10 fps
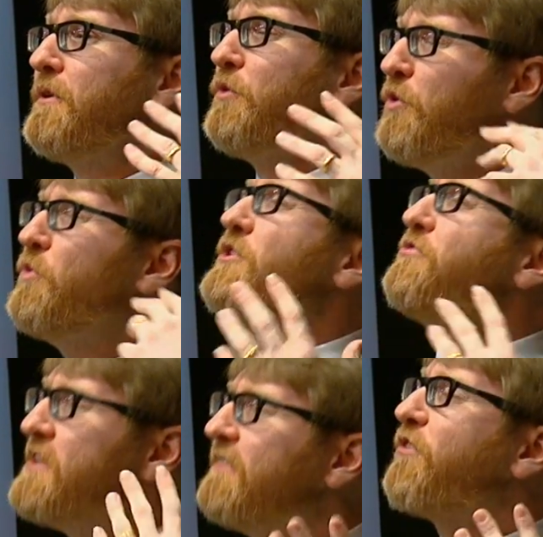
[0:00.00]
When you
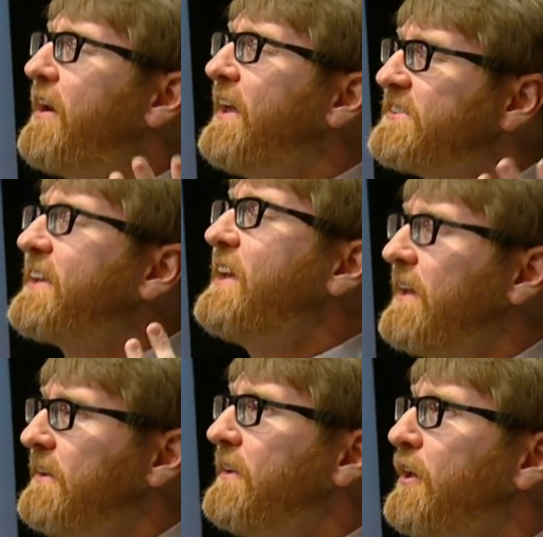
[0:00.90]
think of writing as a
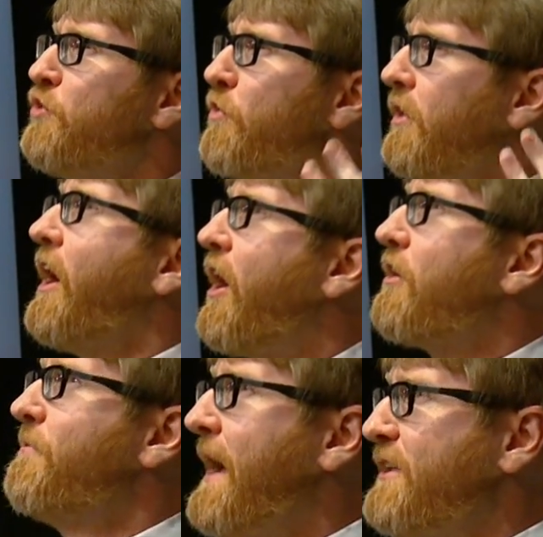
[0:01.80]
kid, you really are
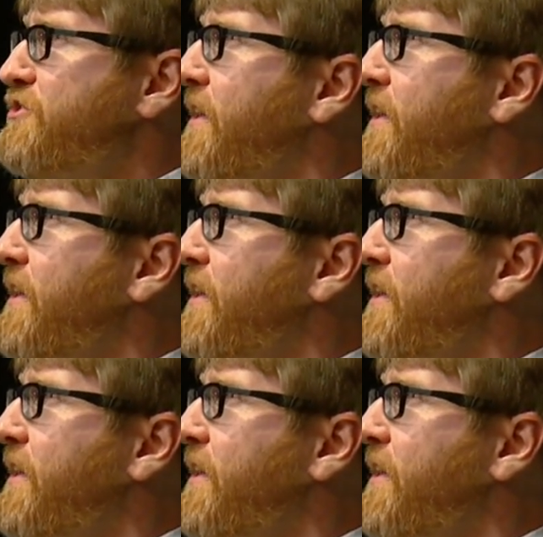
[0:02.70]
imagining